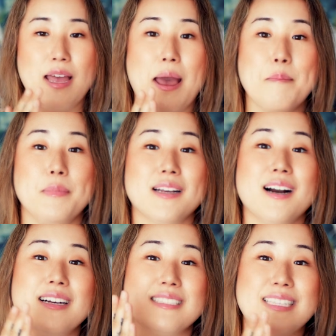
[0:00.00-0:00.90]
And
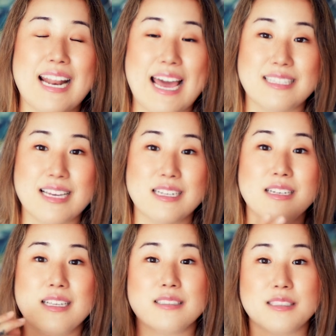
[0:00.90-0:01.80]
because that
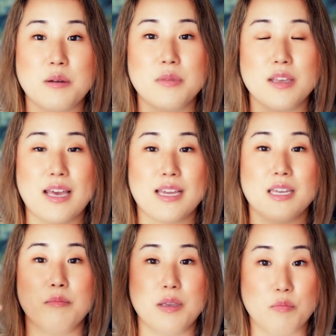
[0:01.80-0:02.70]
identity is something that
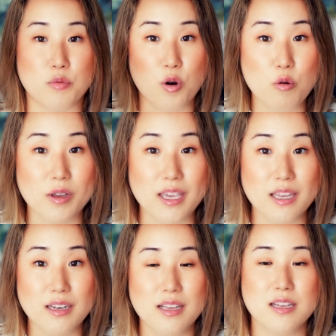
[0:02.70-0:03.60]
can be
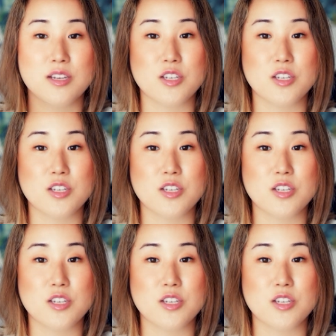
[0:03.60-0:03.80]
broken,